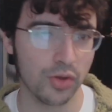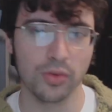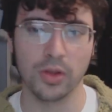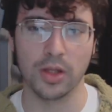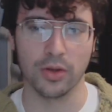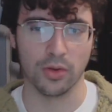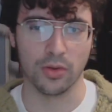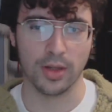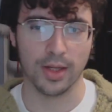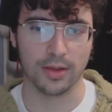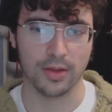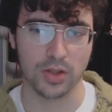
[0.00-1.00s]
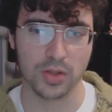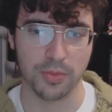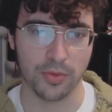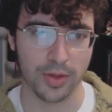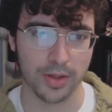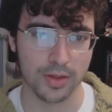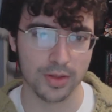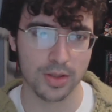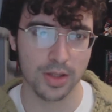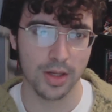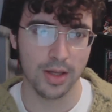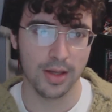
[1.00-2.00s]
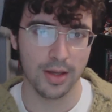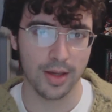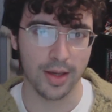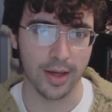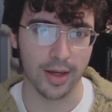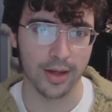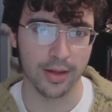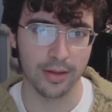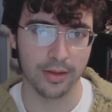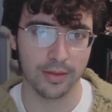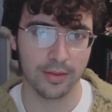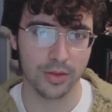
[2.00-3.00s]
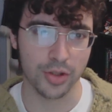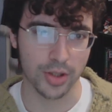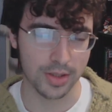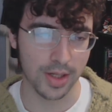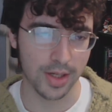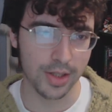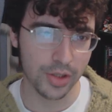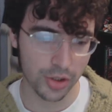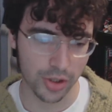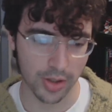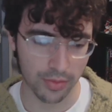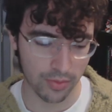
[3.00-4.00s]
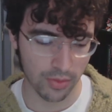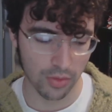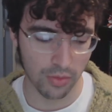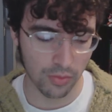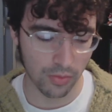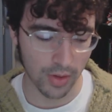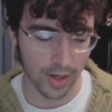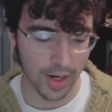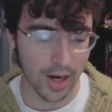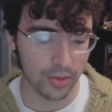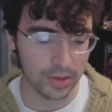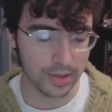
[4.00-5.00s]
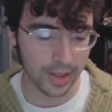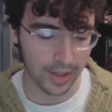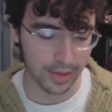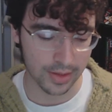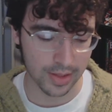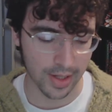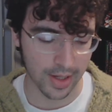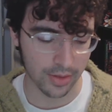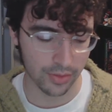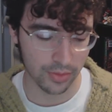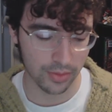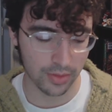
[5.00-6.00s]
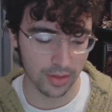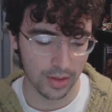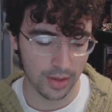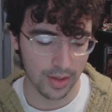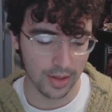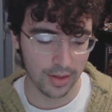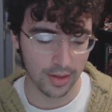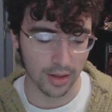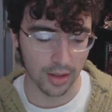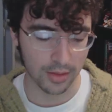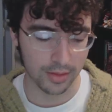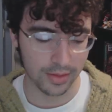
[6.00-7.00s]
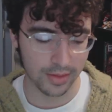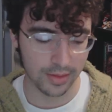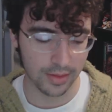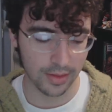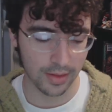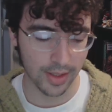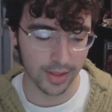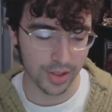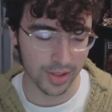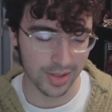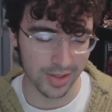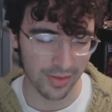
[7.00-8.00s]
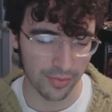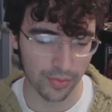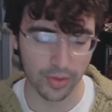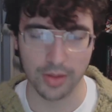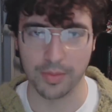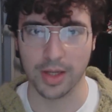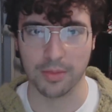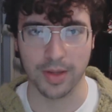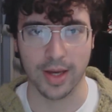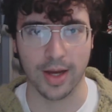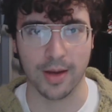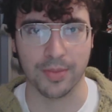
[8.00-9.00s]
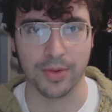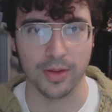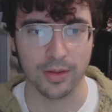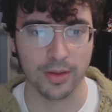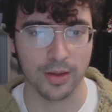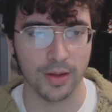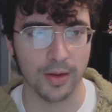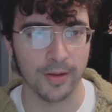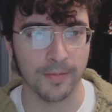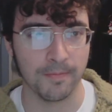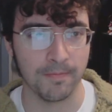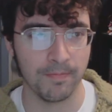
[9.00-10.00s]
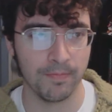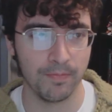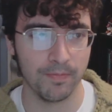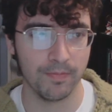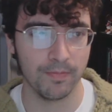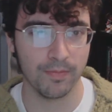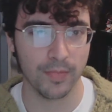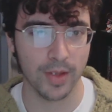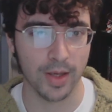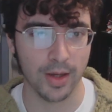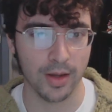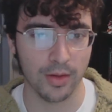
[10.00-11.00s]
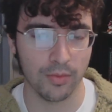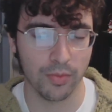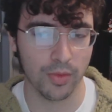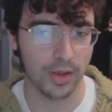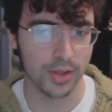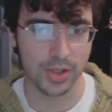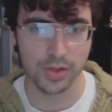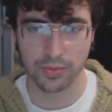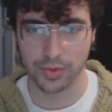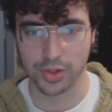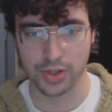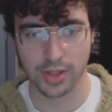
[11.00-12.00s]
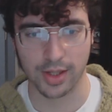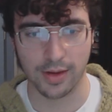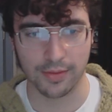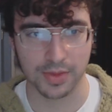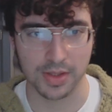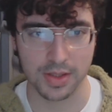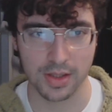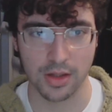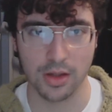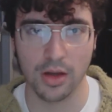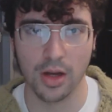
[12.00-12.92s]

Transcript: little at this point. And just in general, how Dane is handled, it just didn't really make me happy. And we're just gonna have to see